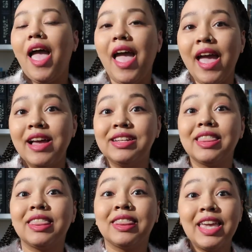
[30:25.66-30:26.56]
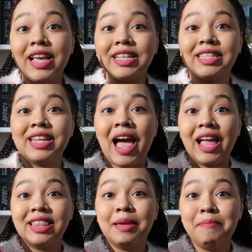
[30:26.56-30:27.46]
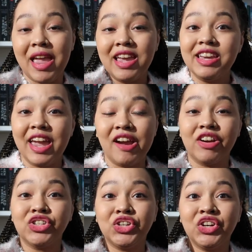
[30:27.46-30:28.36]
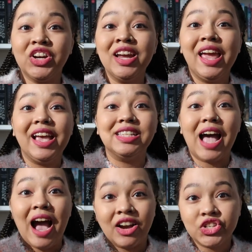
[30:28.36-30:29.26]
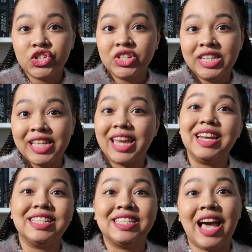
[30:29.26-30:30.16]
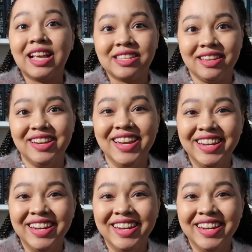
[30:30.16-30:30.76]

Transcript: and thinks that the main character is actually like an assassin